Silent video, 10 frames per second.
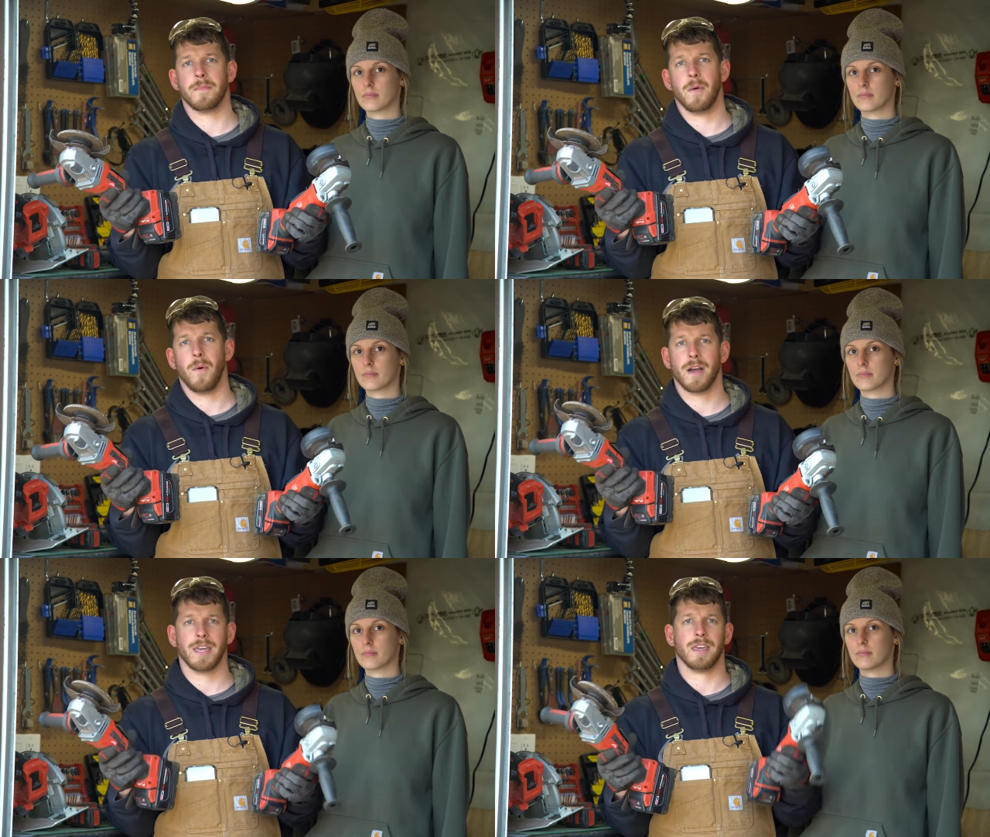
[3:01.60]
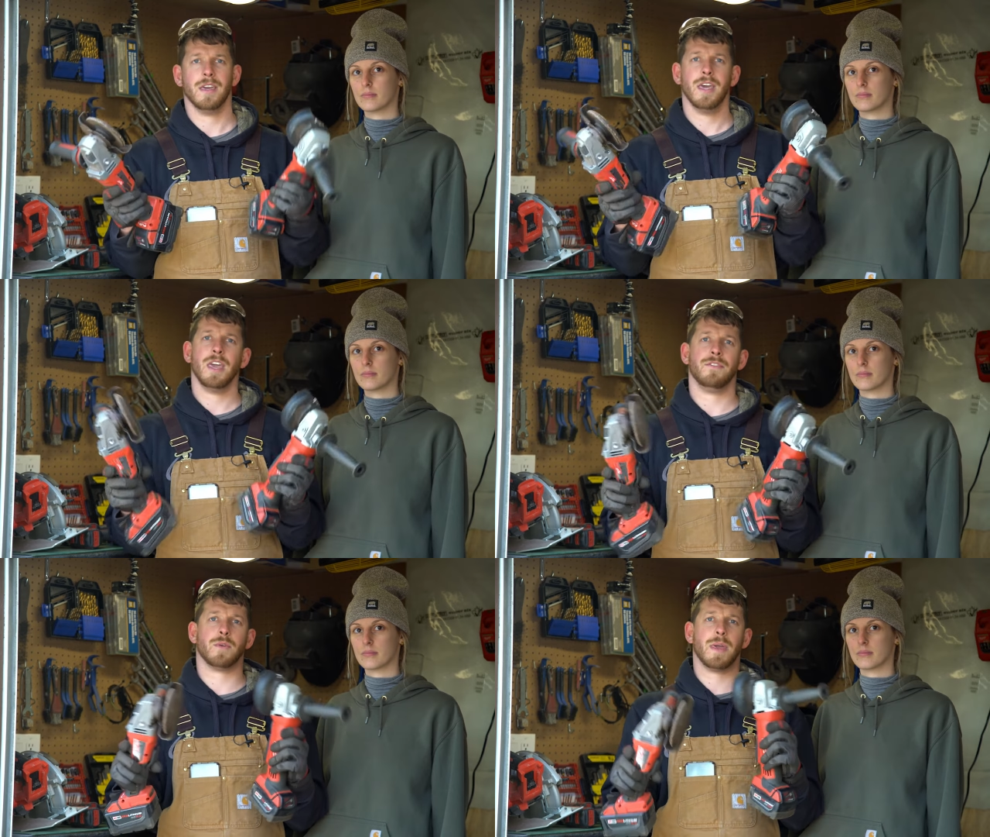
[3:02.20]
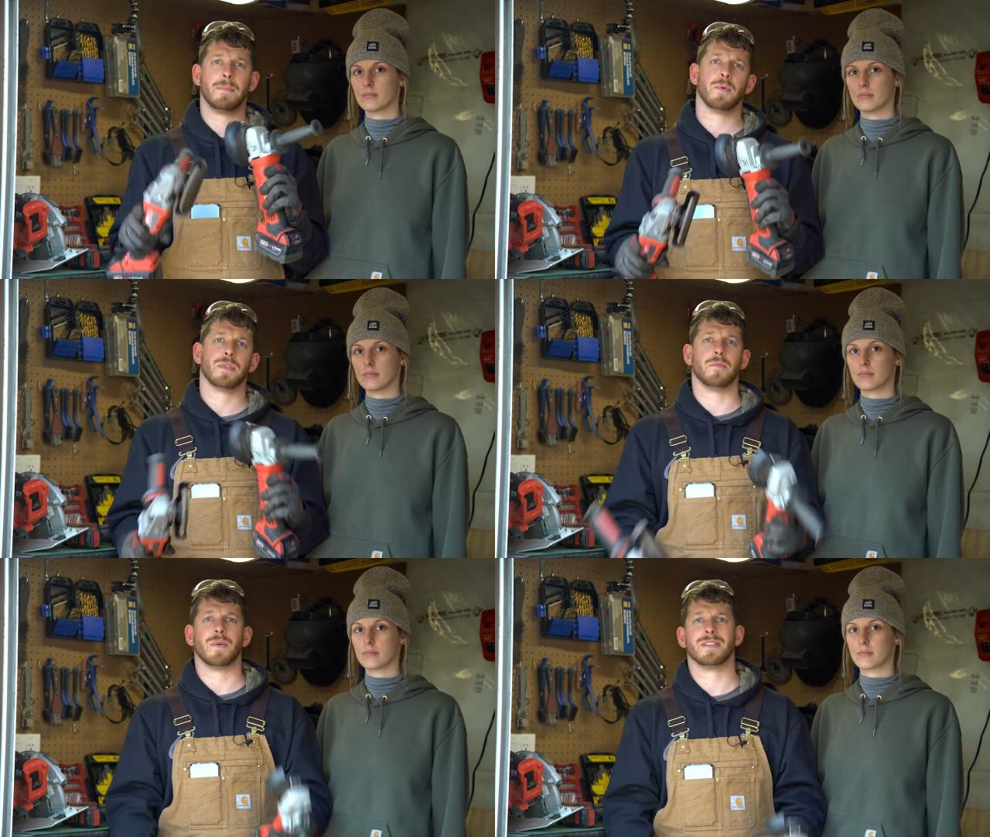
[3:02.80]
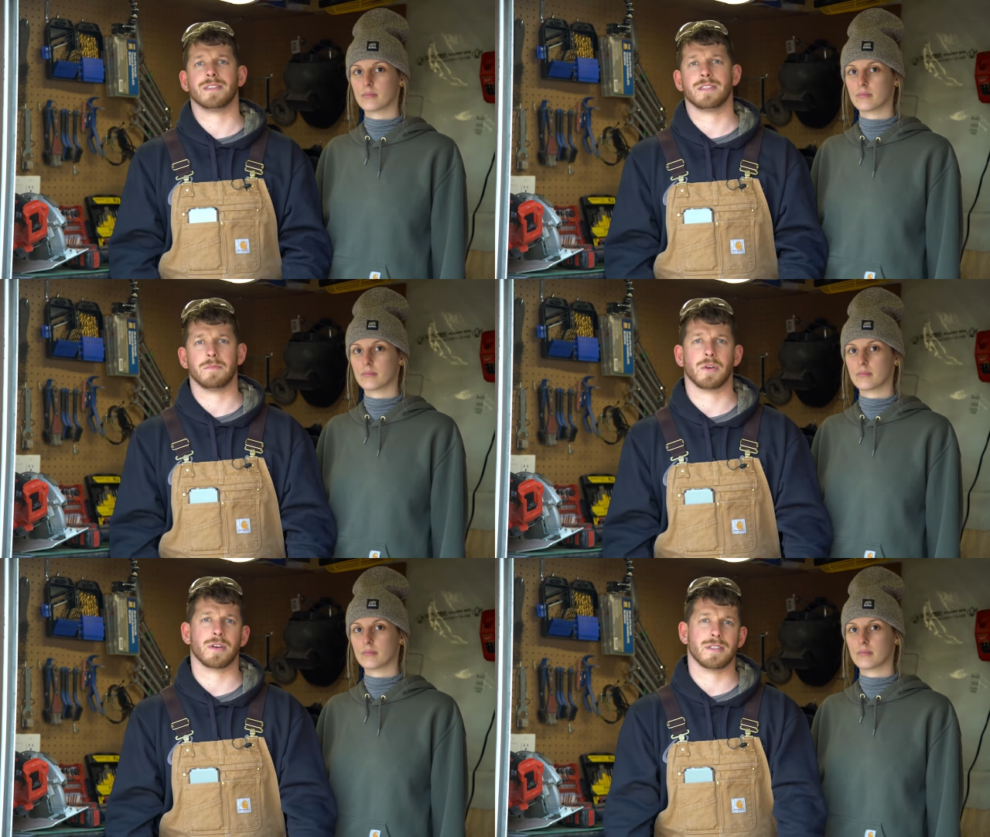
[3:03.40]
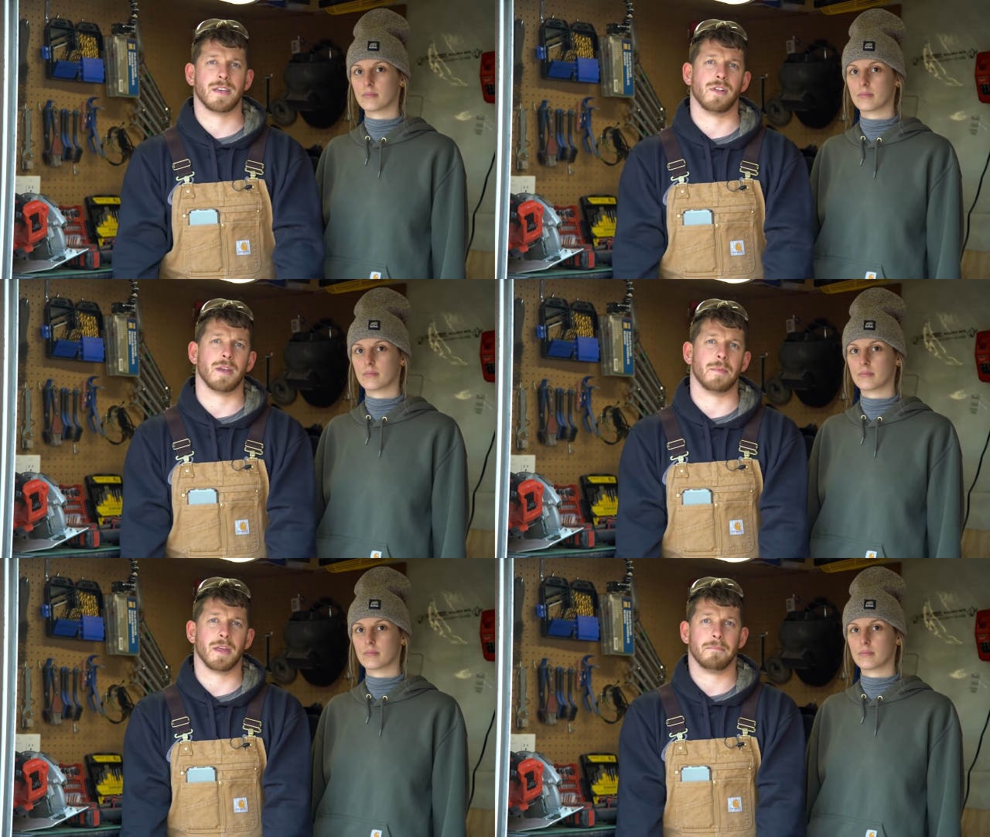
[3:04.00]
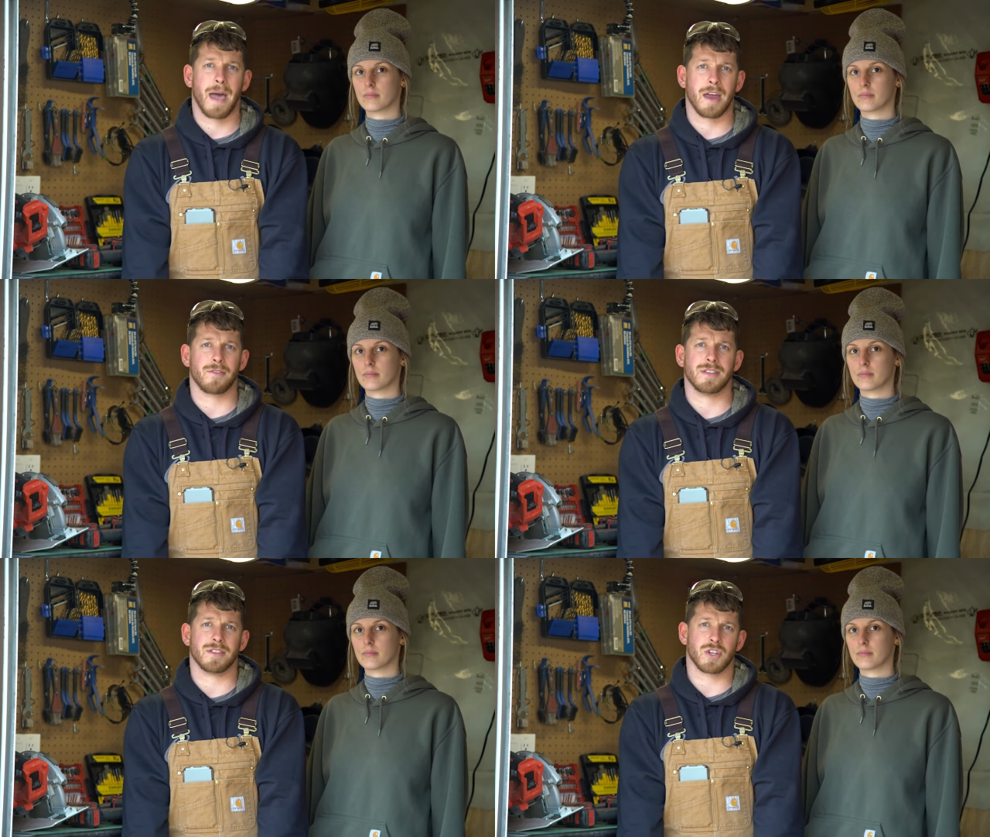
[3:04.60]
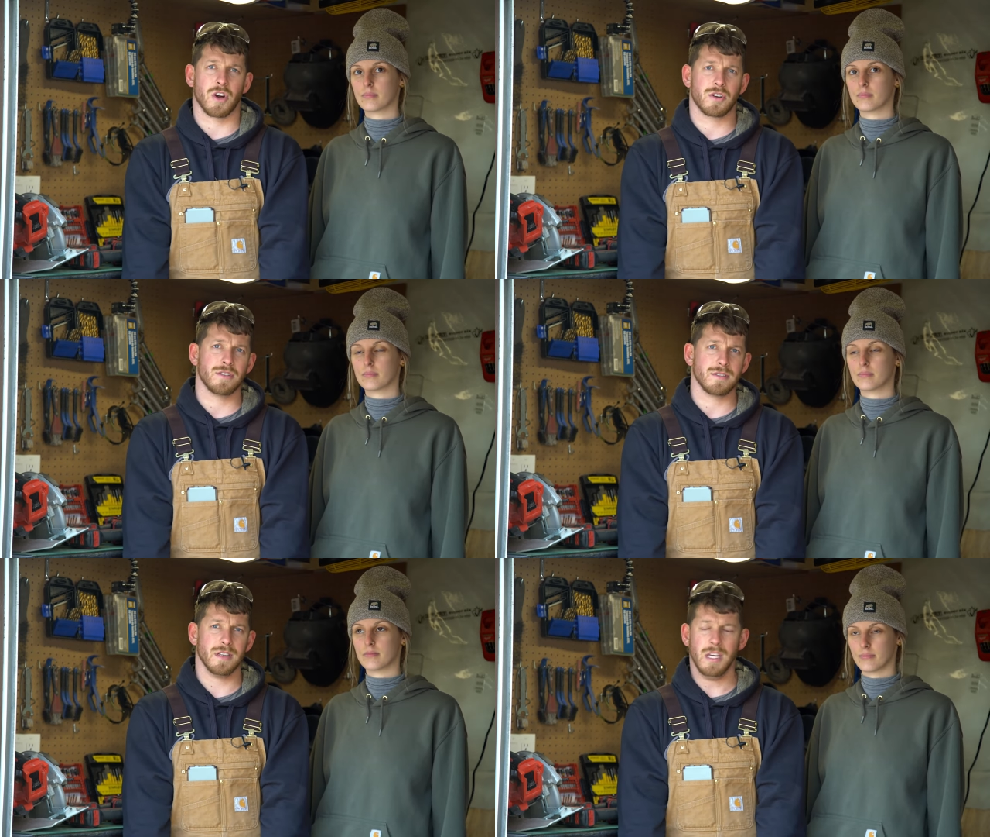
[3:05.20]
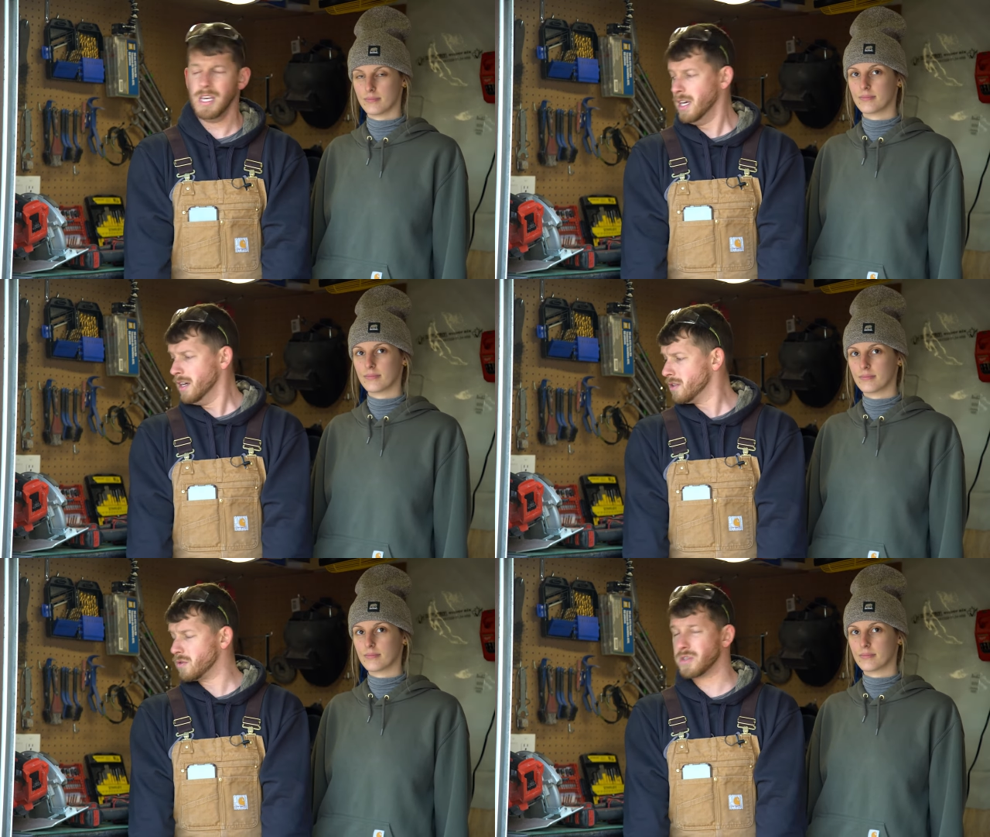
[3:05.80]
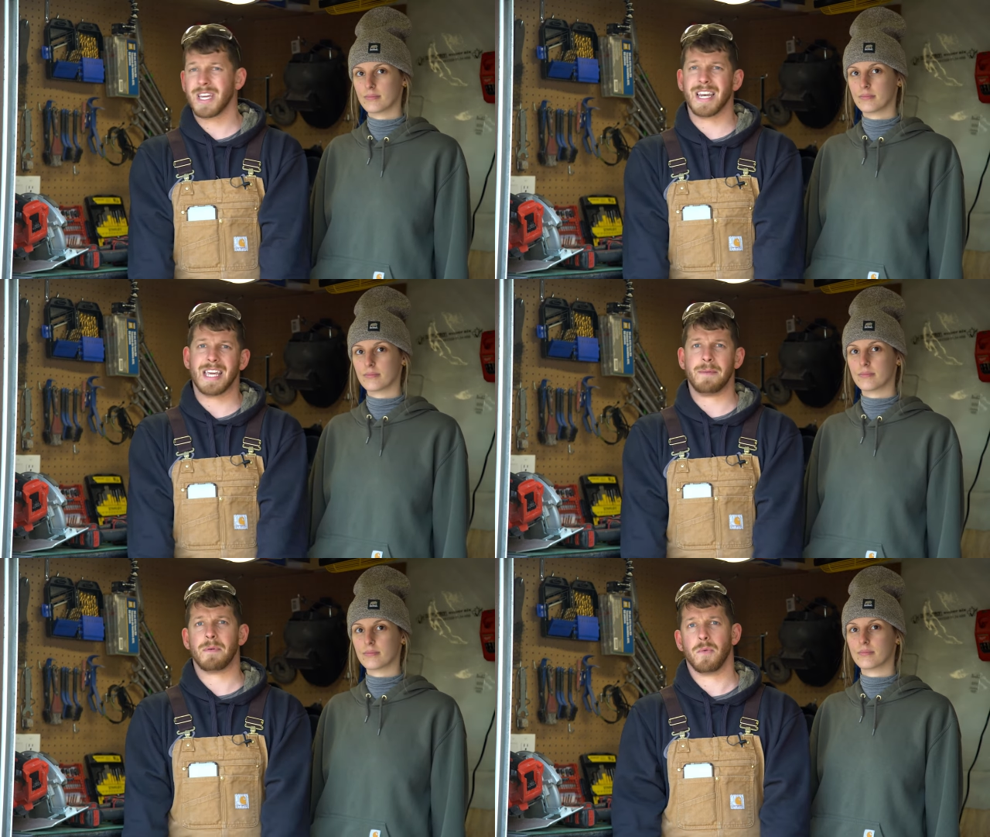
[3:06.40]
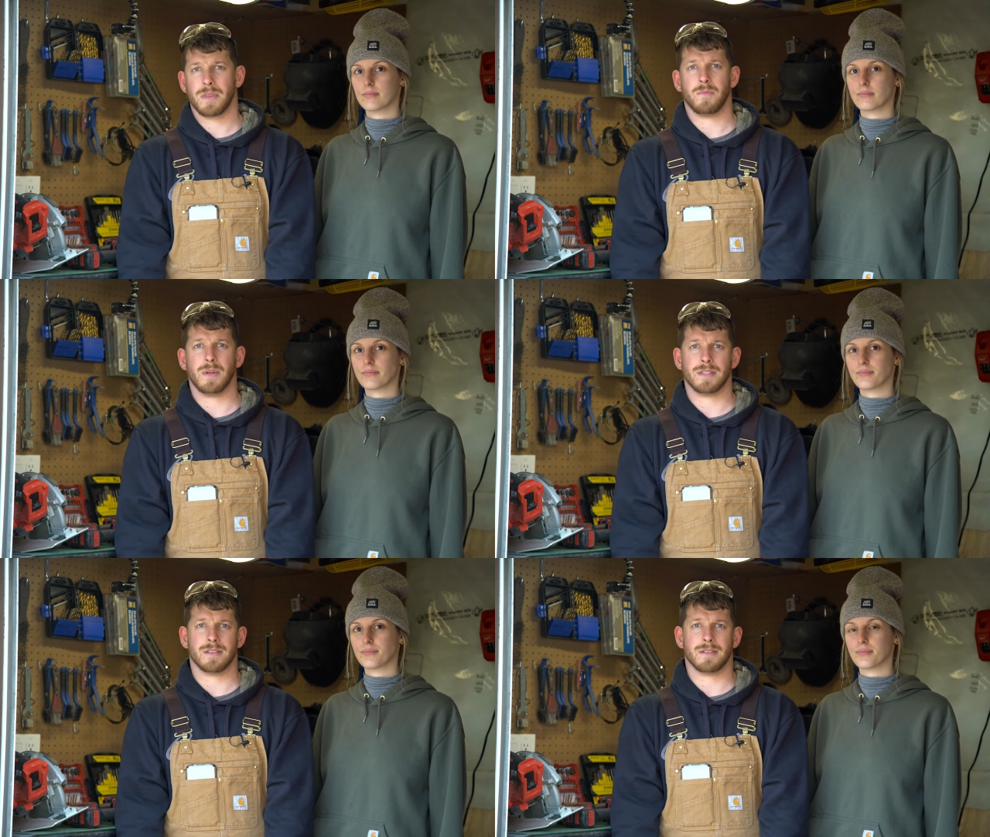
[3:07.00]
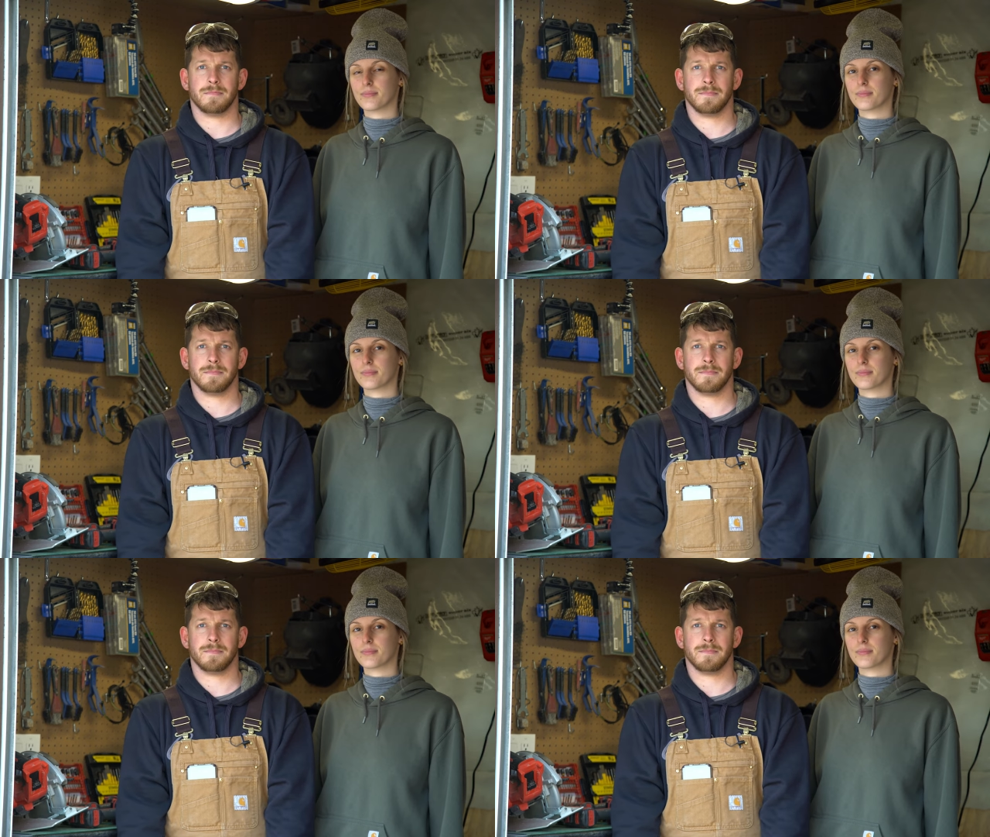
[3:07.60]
Speaker 1: Milwaukee. If you keep it within one system, you're gonna save a lot of money on batteries and chargers. So just kind of keep it within one system.